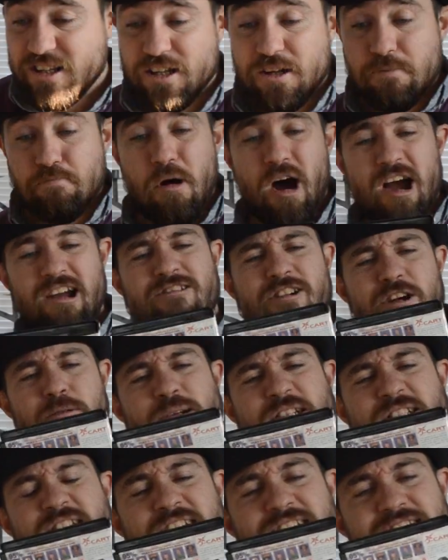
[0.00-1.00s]
Micro
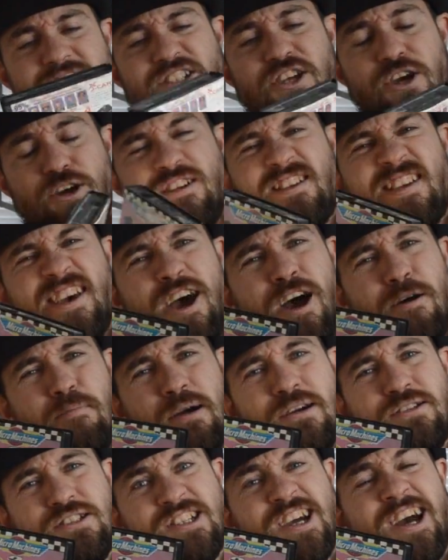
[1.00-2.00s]
Machines 2
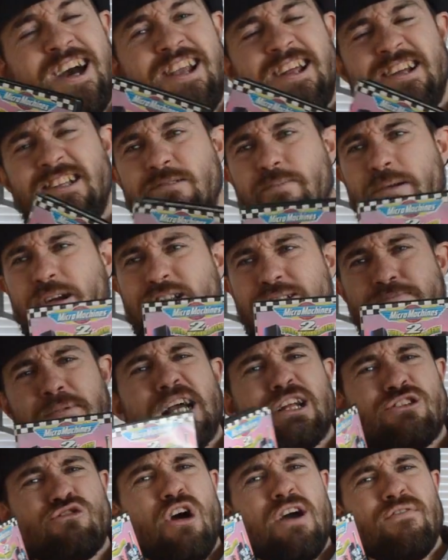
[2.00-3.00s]
Turbo Challenge, because
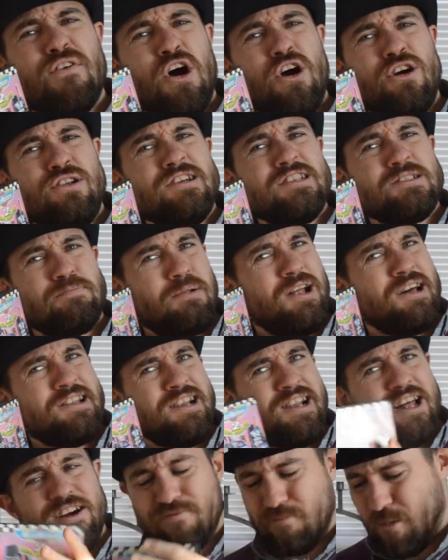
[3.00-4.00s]
Mega Drive owners bloody love